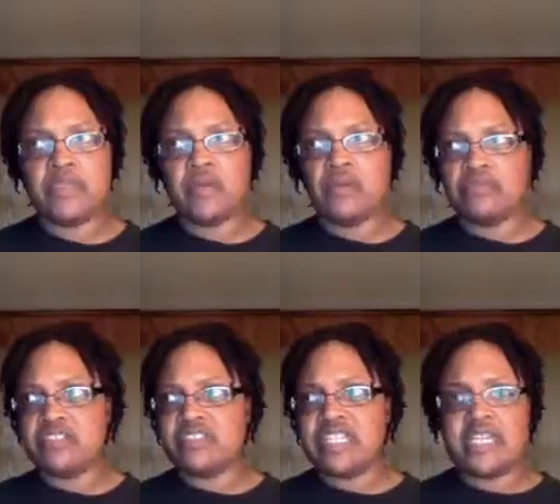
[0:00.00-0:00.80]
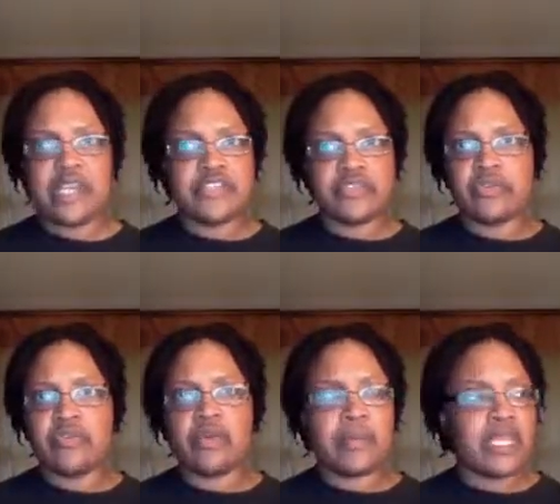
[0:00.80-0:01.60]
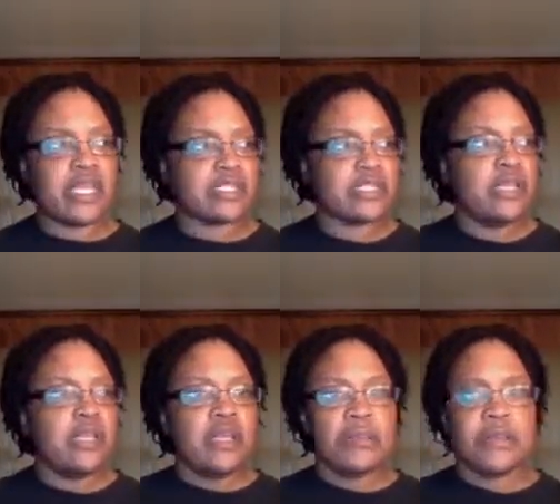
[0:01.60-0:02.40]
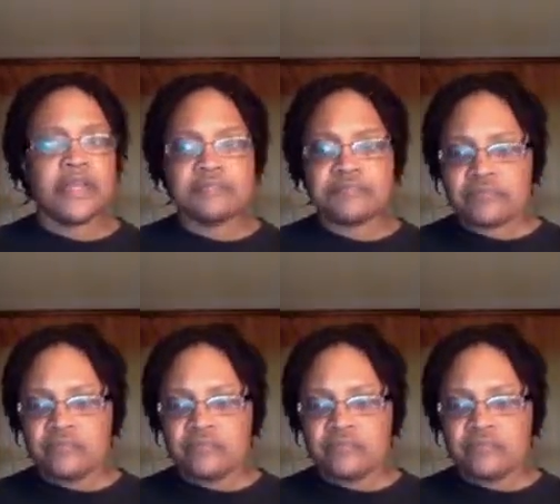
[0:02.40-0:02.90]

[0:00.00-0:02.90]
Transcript: You know, teenager growing up, I guess, but